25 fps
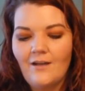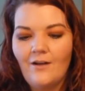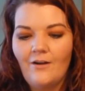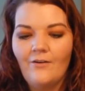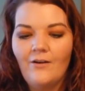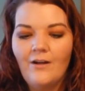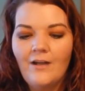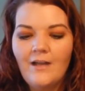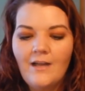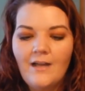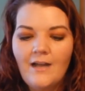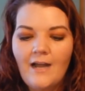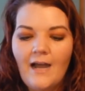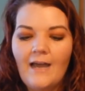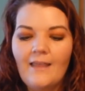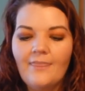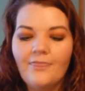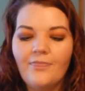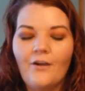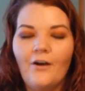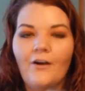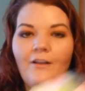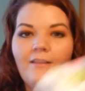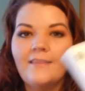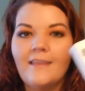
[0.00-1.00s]
So I
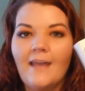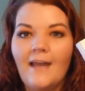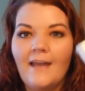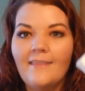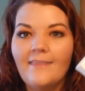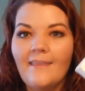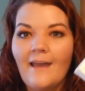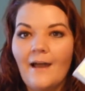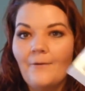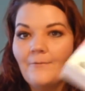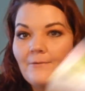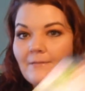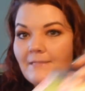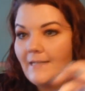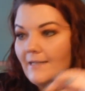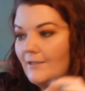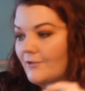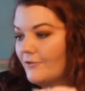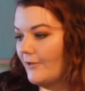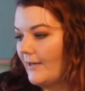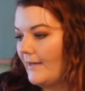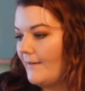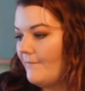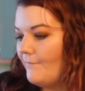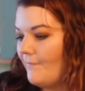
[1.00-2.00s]
thought that that was a
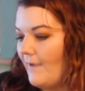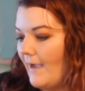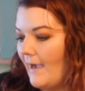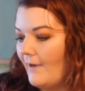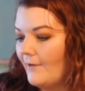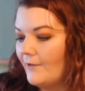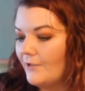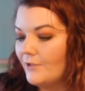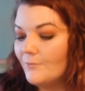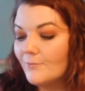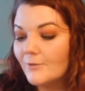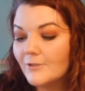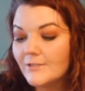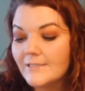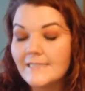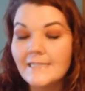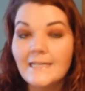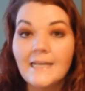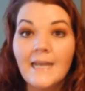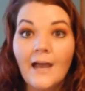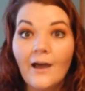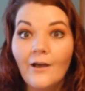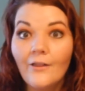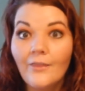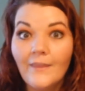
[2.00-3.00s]
great value. We'll
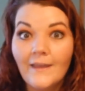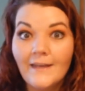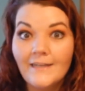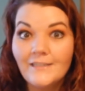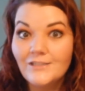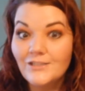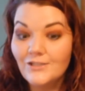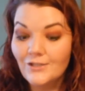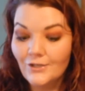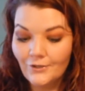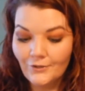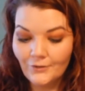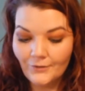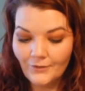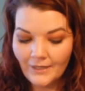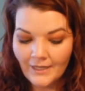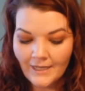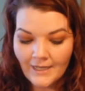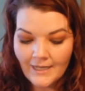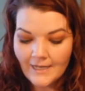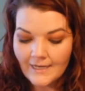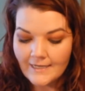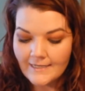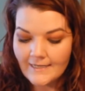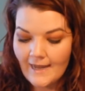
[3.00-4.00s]
see how they do.
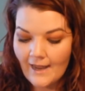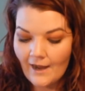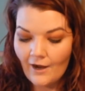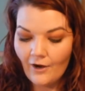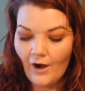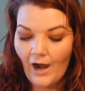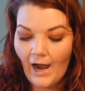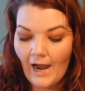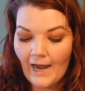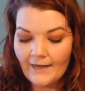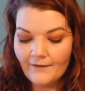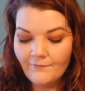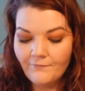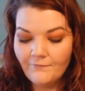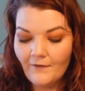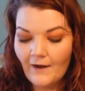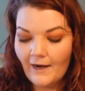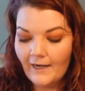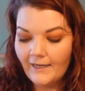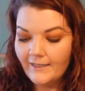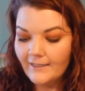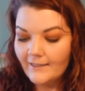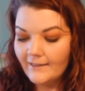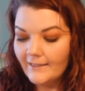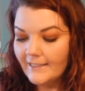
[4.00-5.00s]
Now I
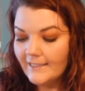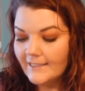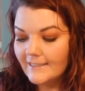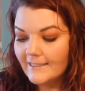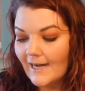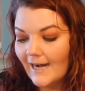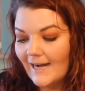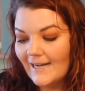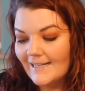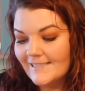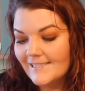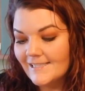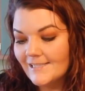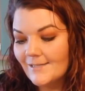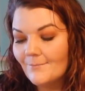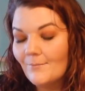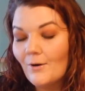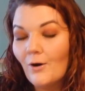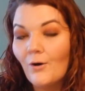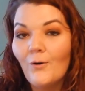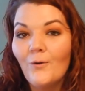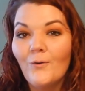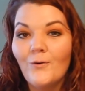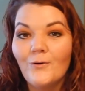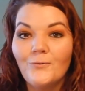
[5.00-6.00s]
finally got some
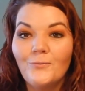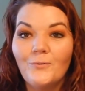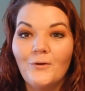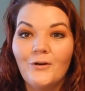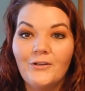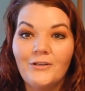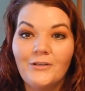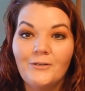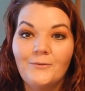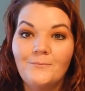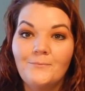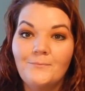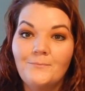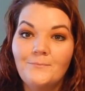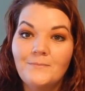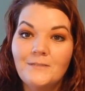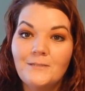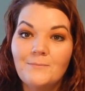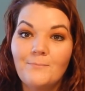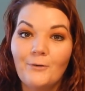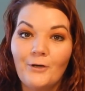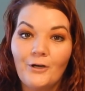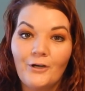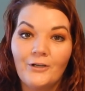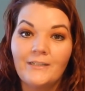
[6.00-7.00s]
old
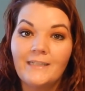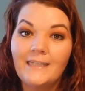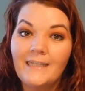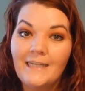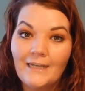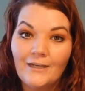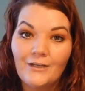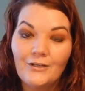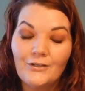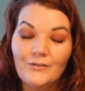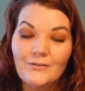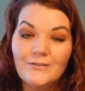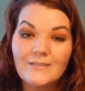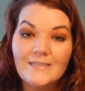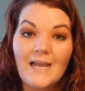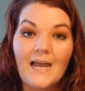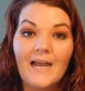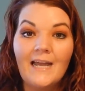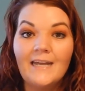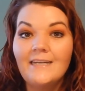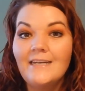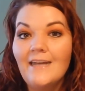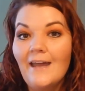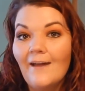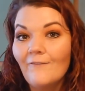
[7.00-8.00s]
Williamsburg candles.
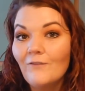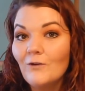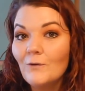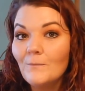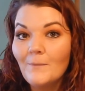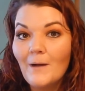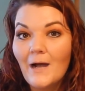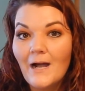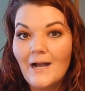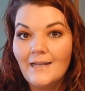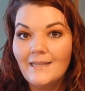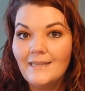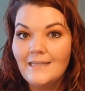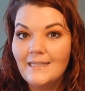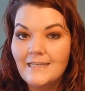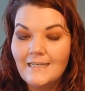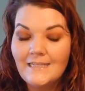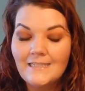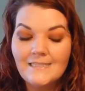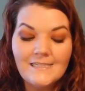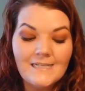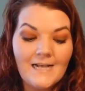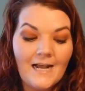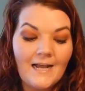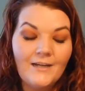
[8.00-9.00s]
I never buy
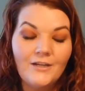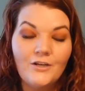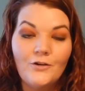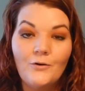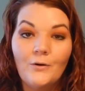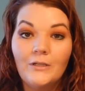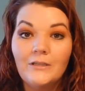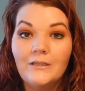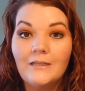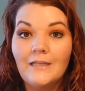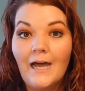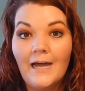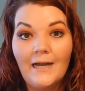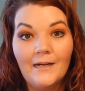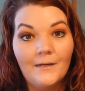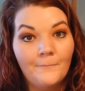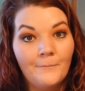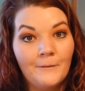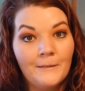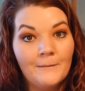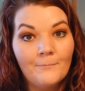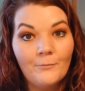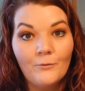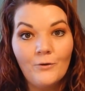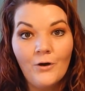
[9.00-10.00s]
these. I know a lot of
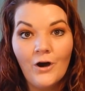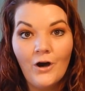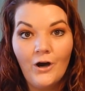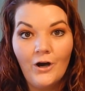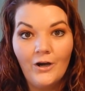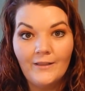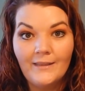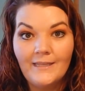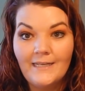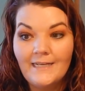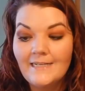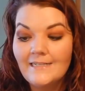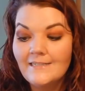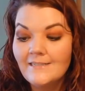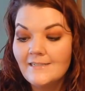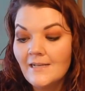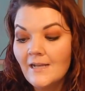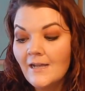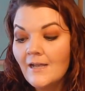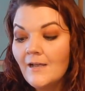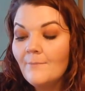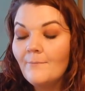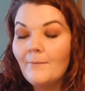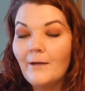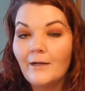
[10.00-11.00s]
people haul these.
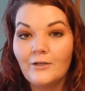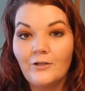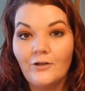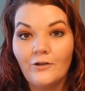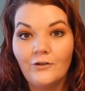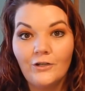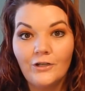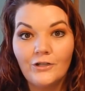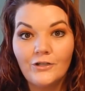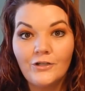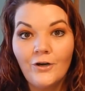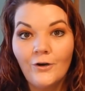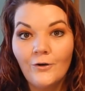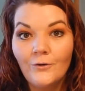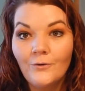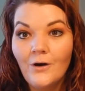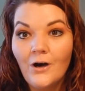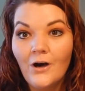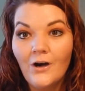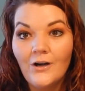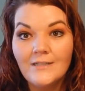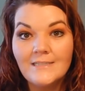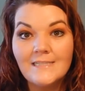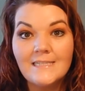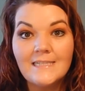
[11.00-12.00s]
My girl Nicole
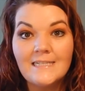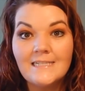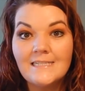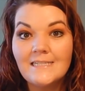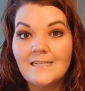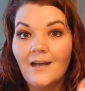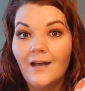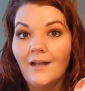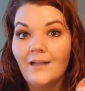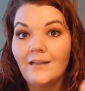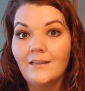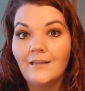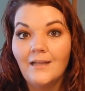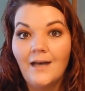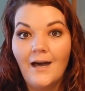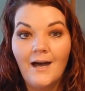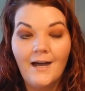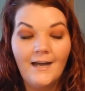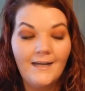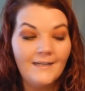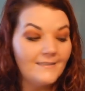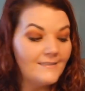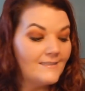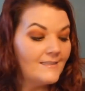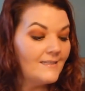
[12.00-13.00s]
hauls these a
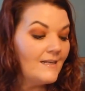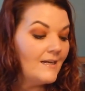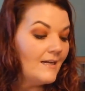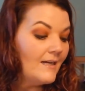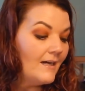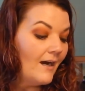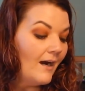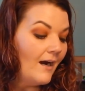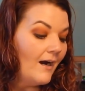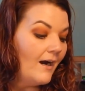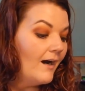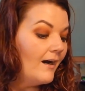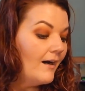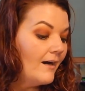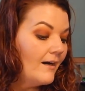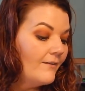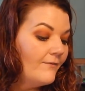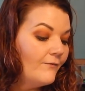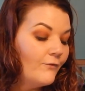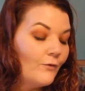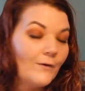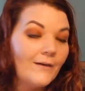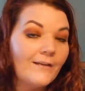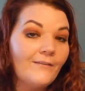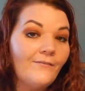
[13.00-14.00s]
lot.
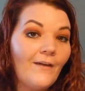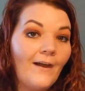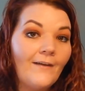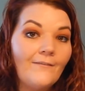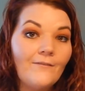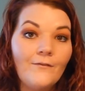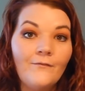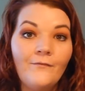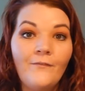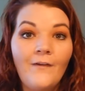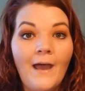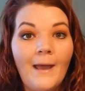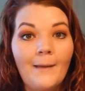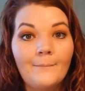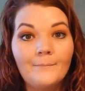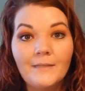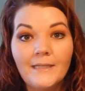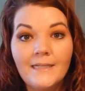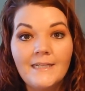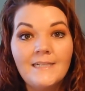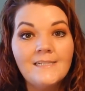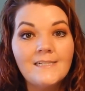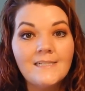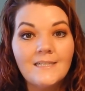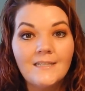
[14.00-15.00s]
Uh, 45 and Fab.
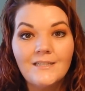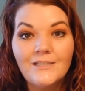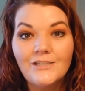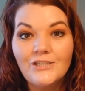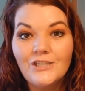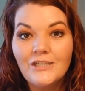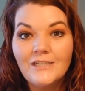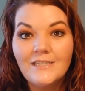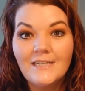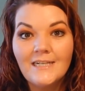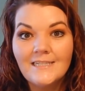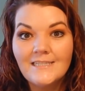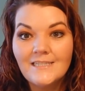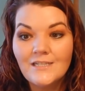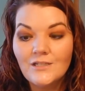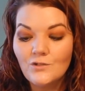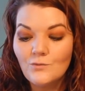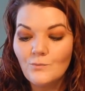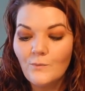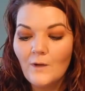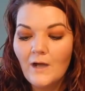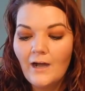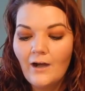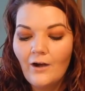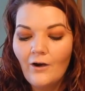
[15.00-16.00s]
Lisa, she does
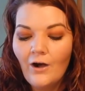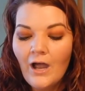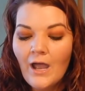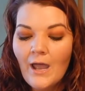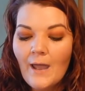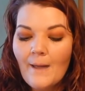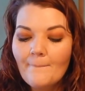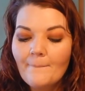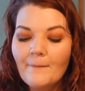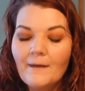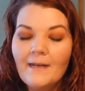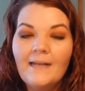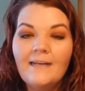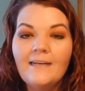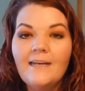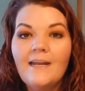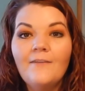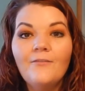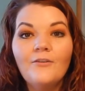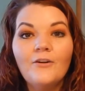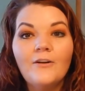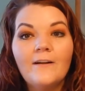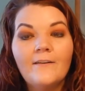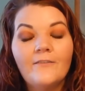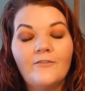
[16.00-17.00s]
as well, but I
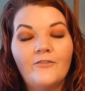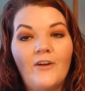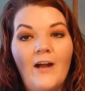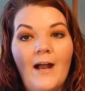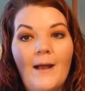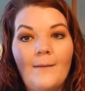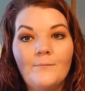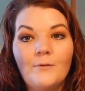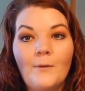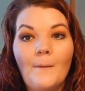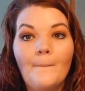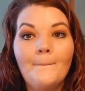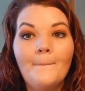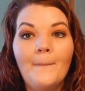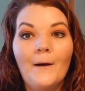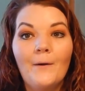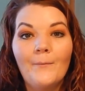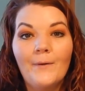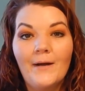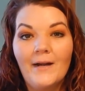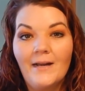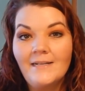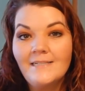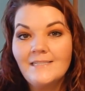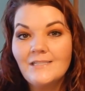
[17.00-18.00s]
never grabbed them. But
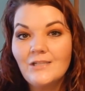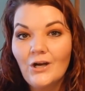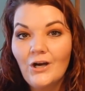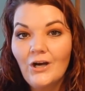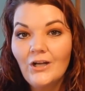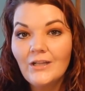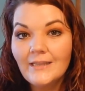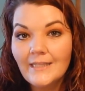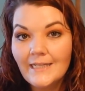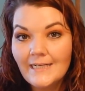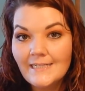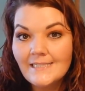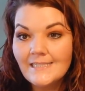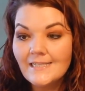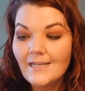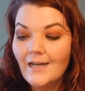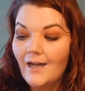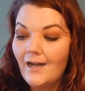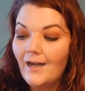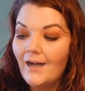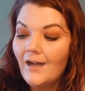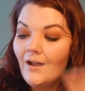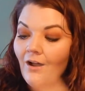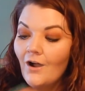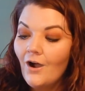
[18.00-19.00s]
when I saw
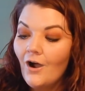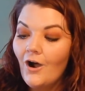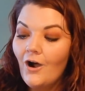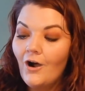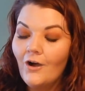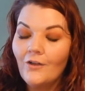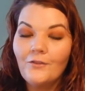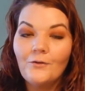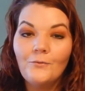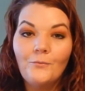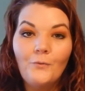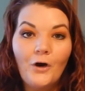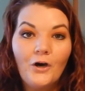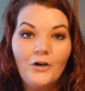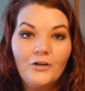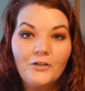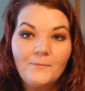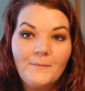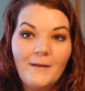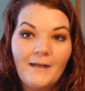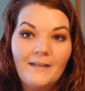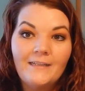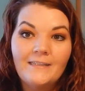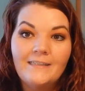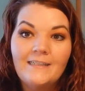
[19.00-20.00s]
Lisa haul the
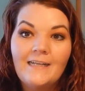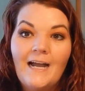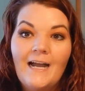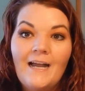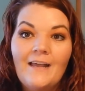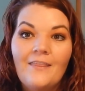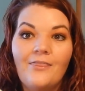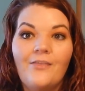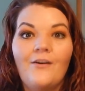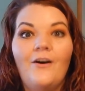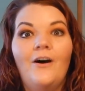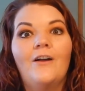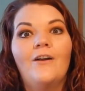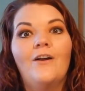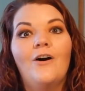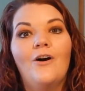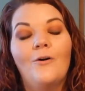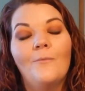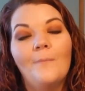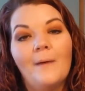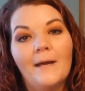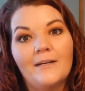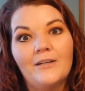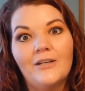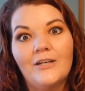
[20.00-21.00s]
watermelon, I thought,
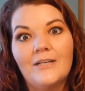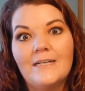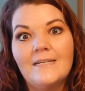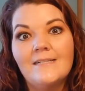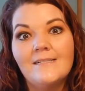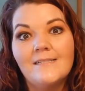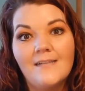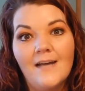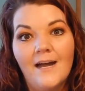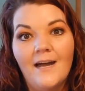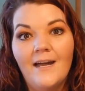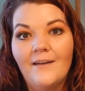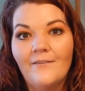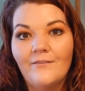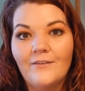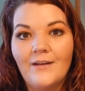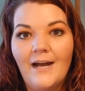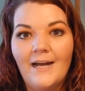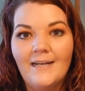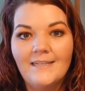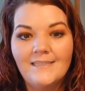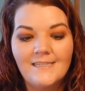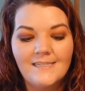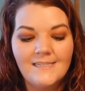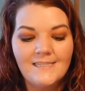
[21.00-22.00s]
oh my goodness, I have
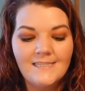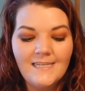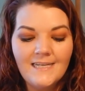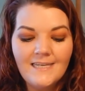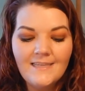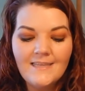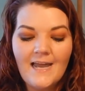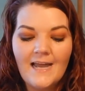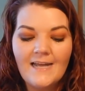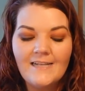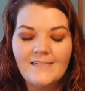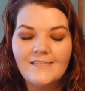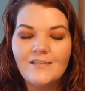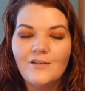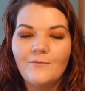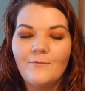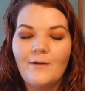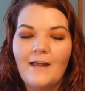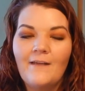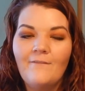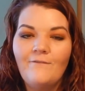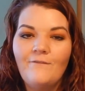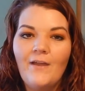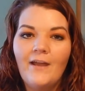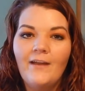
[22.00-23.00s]
got to see that. So when
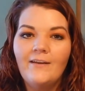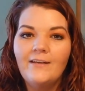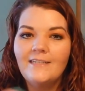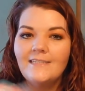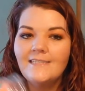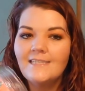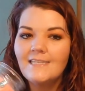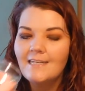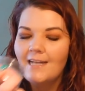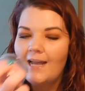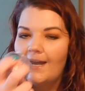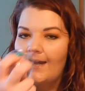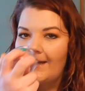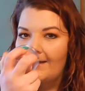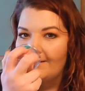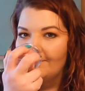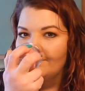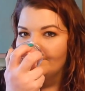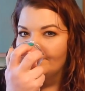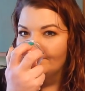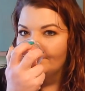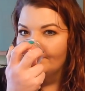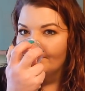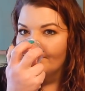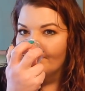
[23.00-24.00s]
I found it
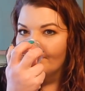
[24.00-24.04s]
today,